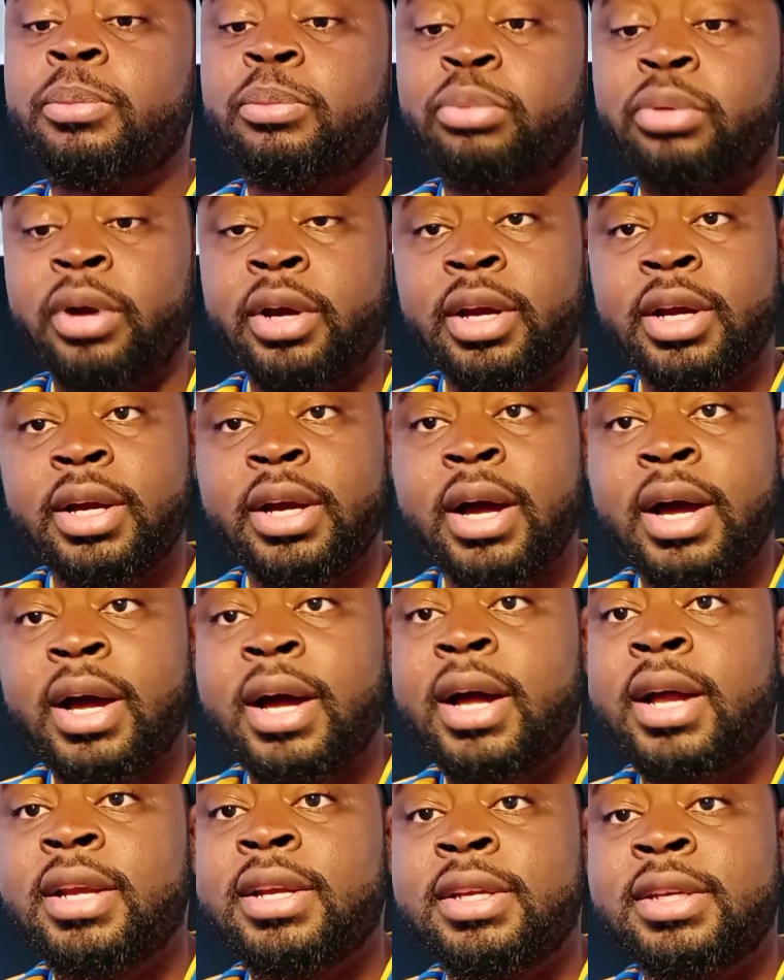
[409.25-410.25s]
Pray to
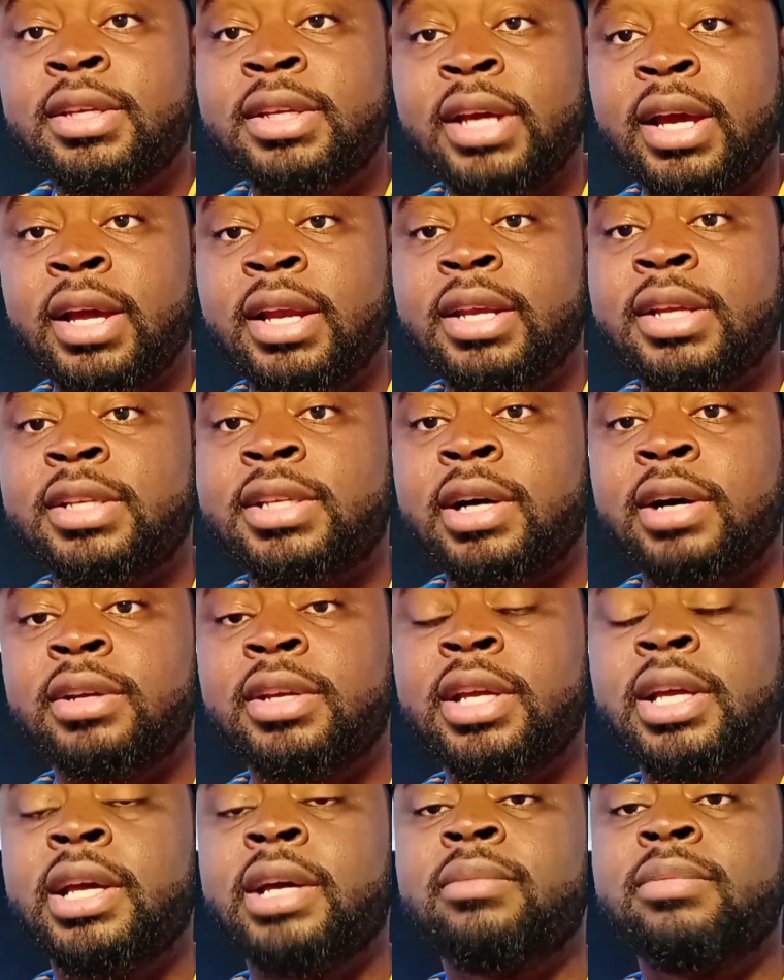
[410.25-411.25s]
God daily.
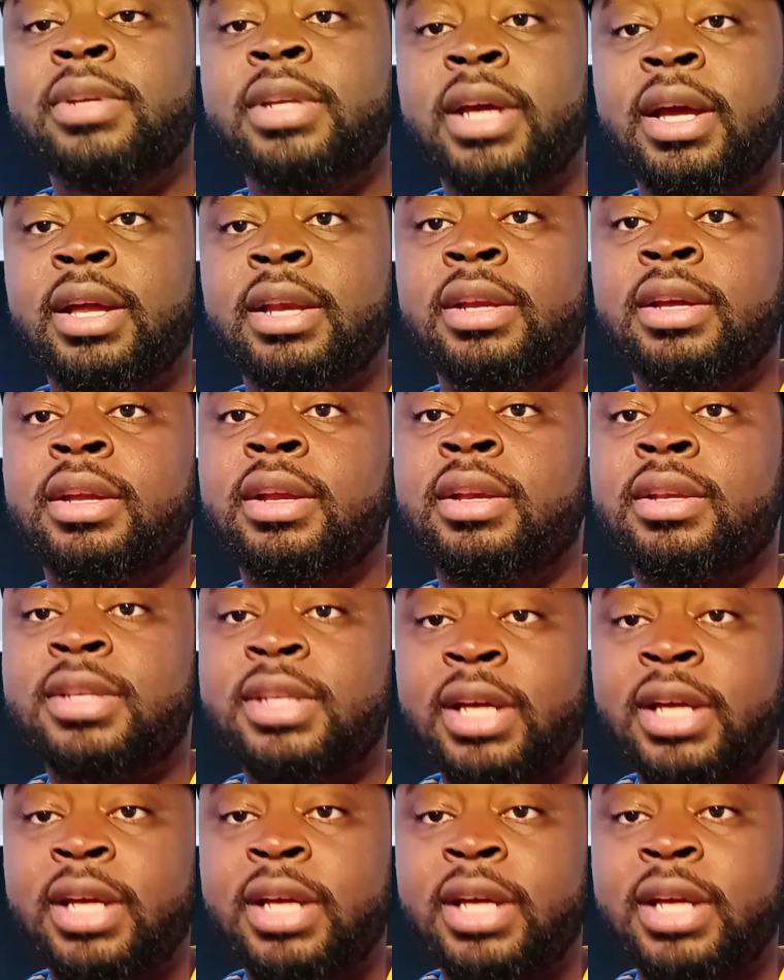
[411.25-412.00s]
Talk to Him daily.